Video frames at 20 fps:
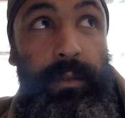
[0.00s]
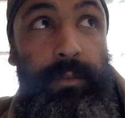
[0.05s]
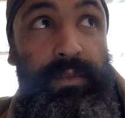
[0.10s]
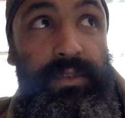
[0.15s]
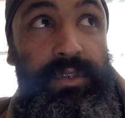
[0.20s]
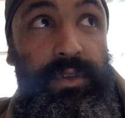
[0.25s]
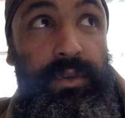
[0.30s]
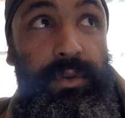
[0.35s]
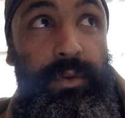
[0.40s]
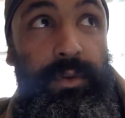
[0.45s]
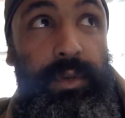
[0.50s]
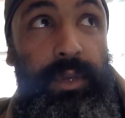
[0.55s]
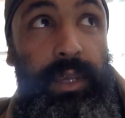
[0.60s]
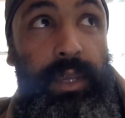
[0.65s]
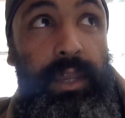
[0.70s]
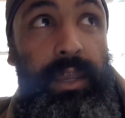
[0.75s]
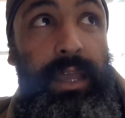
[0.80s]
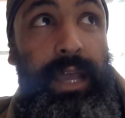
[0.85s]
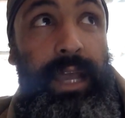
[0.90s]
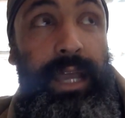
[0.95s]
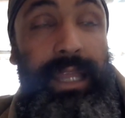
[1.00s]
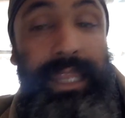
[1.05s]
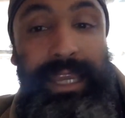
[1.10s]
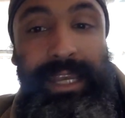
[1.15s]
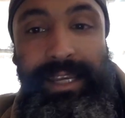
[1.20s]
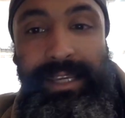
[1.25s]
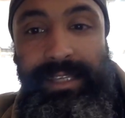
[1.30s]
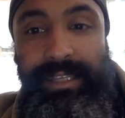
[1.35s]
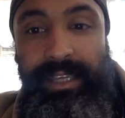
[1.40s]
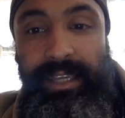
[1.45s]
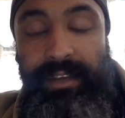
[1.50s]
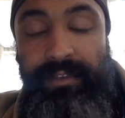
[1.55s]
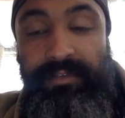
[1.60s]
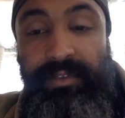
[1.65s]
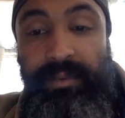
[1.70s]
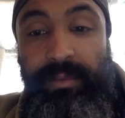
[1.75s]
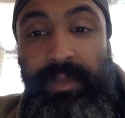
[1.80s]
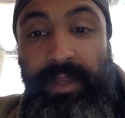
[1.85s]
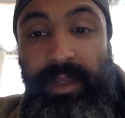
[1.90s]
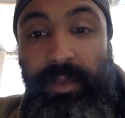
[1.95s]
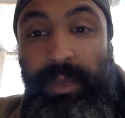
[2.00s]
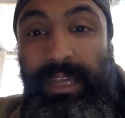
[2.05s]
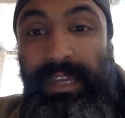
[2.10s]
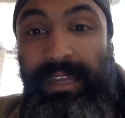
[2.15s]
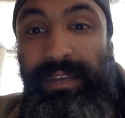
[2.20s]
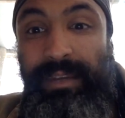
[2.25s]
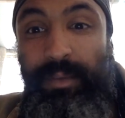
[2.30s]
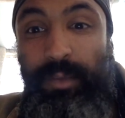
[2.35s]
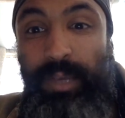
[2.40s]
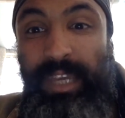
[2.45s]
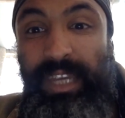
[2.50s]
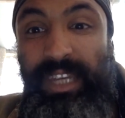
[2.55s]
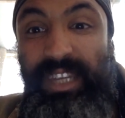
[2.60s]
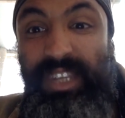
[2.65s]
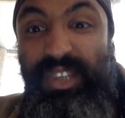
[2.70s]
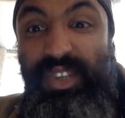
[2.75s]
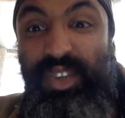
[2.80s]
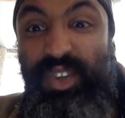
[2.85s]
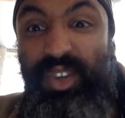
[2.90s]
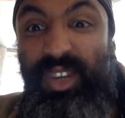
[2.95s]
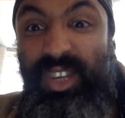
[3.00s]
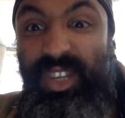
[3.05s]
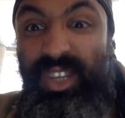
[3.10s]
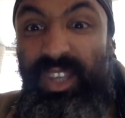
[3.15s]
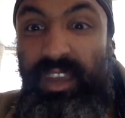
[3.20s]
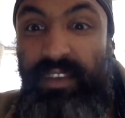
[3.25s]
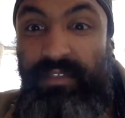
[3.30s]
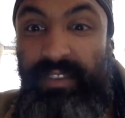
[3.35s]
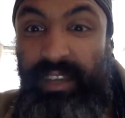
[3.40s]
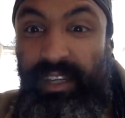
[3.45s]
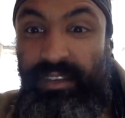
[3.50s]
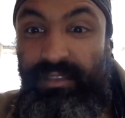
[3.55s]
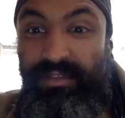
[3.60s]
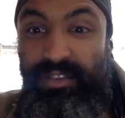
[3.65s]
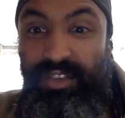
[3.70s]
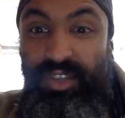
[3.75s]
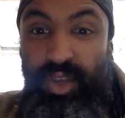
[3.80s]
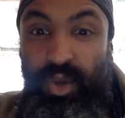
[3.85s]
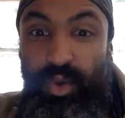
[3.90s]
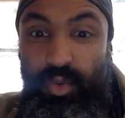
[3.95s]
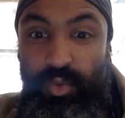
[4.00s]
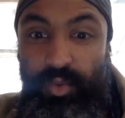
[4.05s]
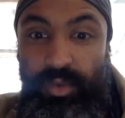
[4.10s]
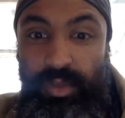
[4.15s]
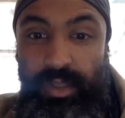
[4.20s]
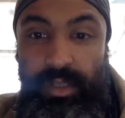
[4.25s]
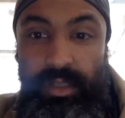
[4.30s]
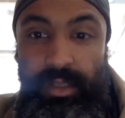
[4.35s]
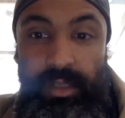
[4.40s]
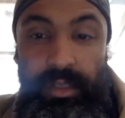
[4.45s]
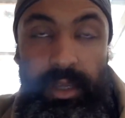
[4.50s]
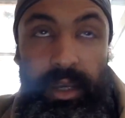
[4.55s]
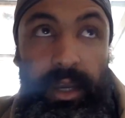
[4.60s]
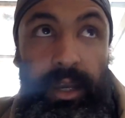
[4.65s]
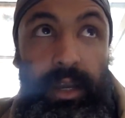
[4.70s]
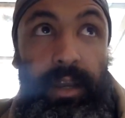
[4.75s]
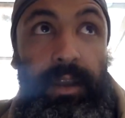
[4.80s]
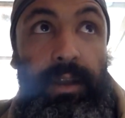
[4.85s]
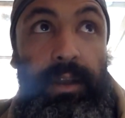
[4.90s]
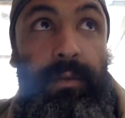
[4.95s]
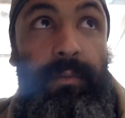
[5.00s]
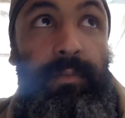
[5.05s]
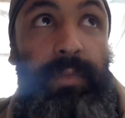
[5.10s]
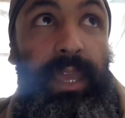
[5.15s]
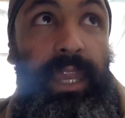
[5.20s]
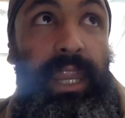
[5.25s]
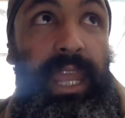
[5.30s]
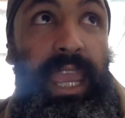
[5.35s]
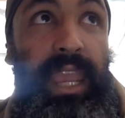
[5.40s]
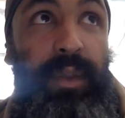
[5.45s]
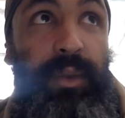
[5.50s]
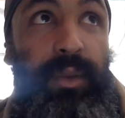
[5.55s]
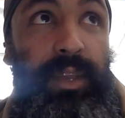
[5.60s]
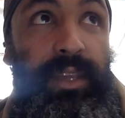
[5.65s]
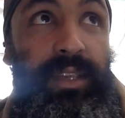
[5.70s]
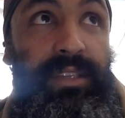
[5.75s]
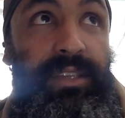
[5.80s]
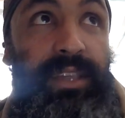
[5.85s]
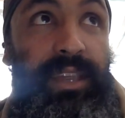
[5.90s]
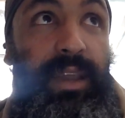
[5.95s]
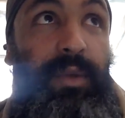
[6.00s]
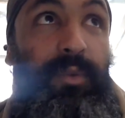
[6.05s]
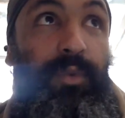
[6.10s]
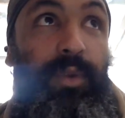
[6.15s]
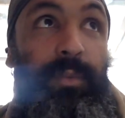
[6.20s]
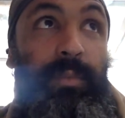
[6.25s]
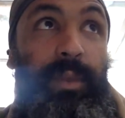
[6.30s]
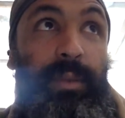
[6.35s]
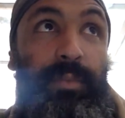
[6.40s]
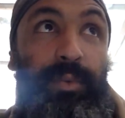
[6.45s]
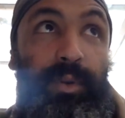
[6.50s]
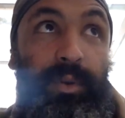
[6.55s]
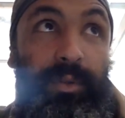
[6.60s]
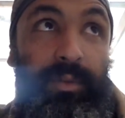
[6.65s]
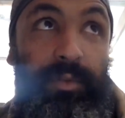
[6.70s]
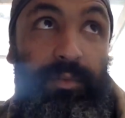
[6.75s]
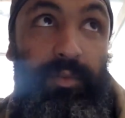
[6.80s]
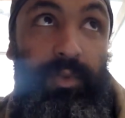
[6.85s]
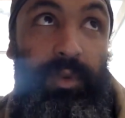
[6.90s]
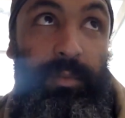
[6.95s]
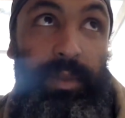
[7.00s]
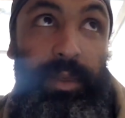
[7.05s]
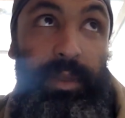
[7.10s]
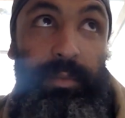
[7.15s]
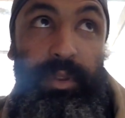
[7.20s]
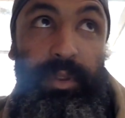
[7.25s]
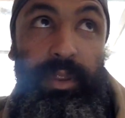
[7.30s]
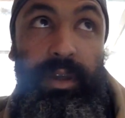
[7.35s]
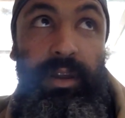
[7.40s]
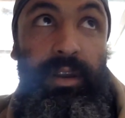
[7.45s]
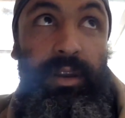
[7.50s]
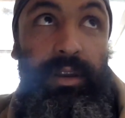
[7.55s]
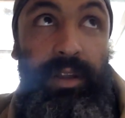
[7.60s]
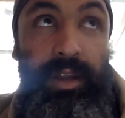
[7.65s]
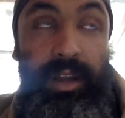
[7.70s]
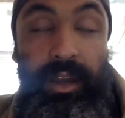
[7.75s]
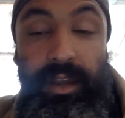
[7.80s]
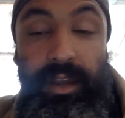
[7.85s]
So, like I said, from there we can discern effective zones and areas where people are